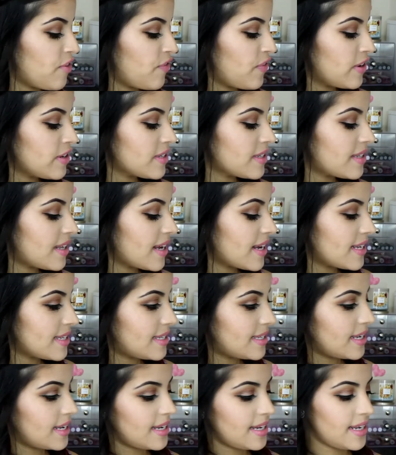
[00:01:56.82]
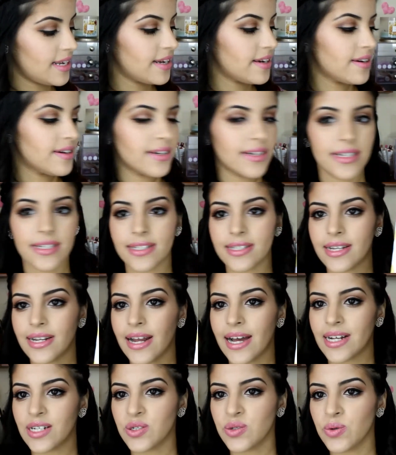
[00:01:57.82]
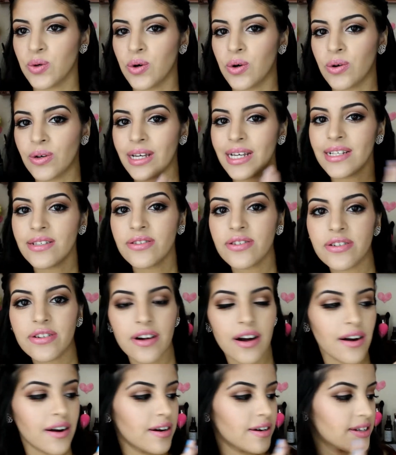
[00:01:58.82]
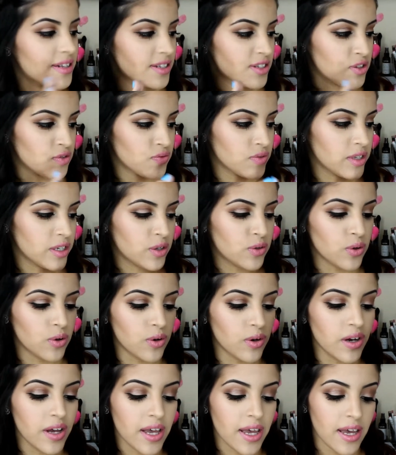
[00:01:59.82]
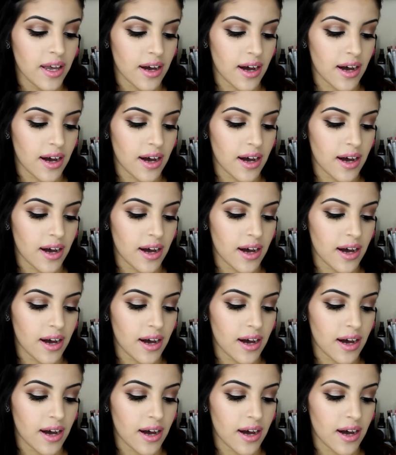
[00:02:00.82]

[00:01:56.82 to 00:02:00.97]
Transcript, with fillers: The first thing I see in here is an actual Easter card. This is really cool.